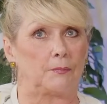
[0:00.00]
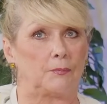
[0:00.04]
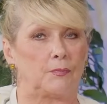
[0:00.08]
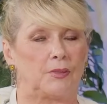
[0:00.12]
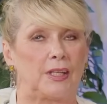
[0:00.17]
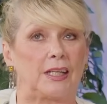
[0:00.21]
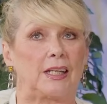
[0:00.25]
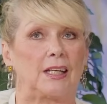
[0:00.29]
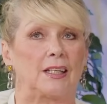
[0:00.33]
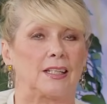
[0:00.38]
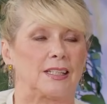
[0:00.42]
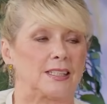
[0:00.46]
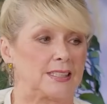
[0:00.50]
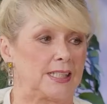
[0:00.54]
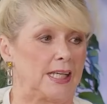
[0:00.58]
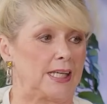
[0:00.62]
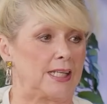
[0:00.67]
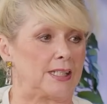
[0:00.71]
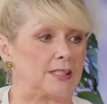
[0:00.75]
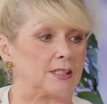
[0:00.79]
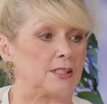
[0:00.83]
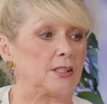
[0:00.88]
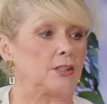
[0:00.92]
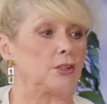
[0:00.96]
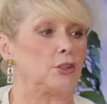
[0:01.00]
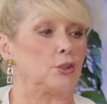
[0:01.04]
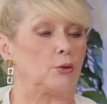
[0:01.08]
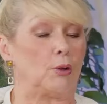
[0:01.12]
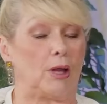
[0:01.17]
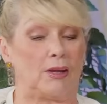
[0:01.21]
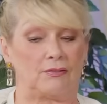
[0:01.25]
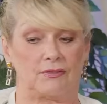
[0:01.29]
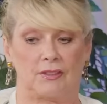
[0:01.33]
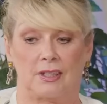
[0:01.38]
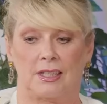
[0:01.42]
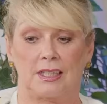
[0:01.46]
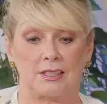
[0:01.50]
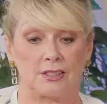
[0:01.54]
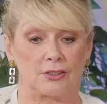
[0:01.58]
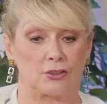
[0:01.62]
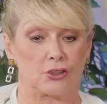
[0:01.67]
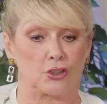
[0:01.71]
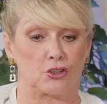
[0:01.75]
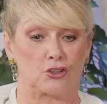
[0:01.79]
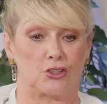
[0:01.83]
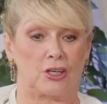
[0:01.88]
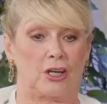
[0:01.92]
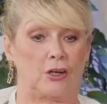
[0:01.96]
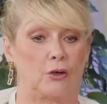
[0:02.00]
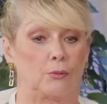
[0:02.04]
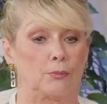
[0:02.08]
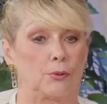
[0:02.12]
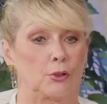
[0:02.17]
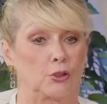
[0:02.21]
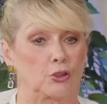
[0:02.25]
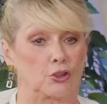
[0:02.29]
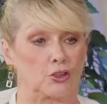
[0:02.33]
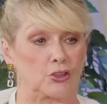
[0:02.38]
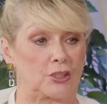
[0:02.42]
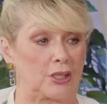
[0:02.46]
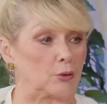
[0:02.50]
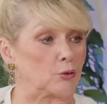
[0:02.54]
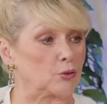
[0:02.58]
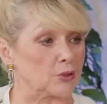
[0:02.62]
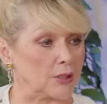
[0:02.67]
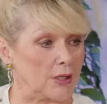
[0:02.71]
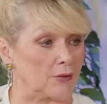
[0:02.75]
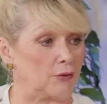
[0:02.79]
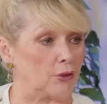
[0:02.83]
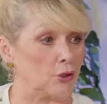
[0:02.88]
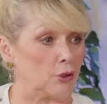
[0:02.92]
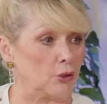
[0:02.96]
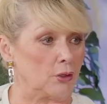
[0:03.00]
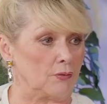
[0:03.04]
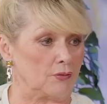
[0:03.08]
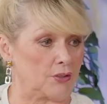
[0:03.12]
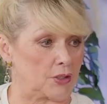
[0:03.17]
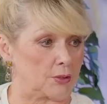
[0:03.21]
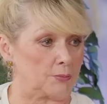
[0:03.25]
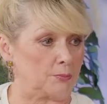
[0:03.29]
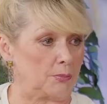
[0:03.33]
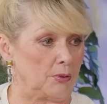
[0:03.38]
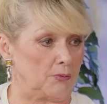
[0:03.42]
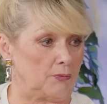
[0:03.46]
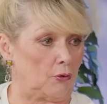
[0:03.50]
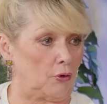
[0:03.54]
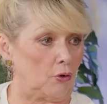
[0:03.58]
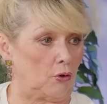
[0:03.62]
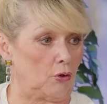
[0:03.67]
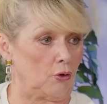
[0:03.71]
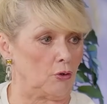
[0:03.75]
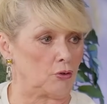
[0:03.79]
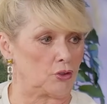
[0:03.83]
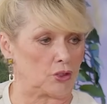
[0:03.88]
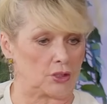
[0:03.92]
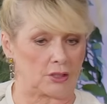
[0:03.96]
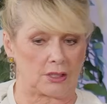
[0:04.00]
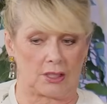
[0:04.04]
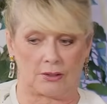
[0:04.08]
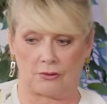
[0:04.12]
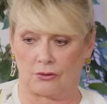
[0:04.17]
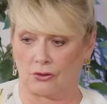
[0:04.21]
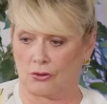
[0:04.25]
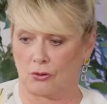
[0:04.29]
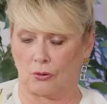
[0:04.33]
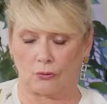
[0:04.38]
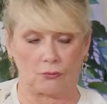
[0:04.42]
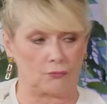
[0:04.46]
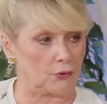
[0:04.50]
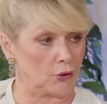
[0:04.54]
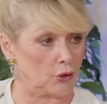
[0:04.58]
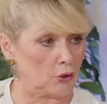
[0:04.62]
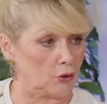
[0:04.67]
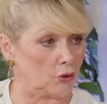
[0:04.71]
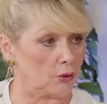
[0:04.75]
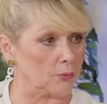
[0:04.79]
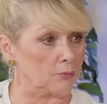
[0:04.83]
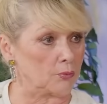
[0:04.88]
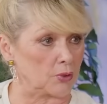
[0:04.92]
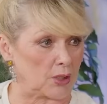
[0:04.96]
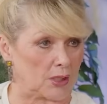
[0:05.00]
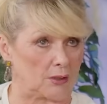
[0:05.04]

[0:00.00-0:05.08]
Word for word: Nichola said, you have to listen to Cheryl because Cheryl's done the Eurovision before. She's done the Song for Europe.